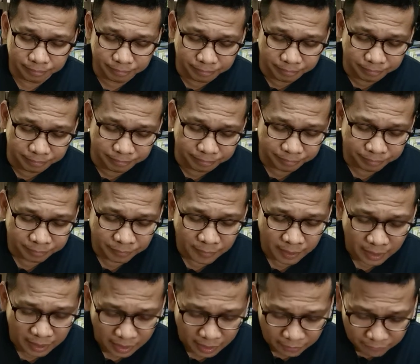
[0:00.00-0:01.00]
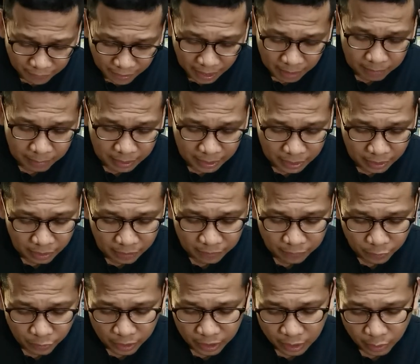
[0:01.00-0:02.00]
the family
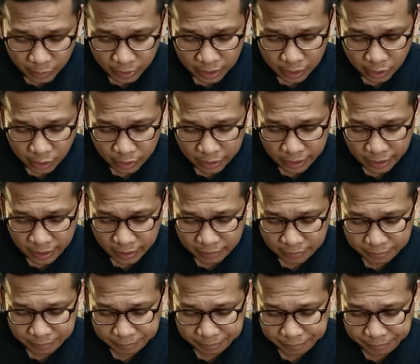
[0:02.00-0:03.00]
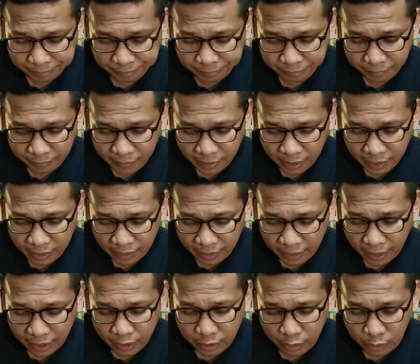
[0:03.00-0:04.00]
of Kuya Ruel Ona.
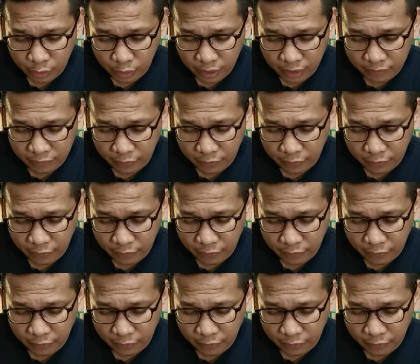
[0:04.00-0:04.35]
Thank you, Lord,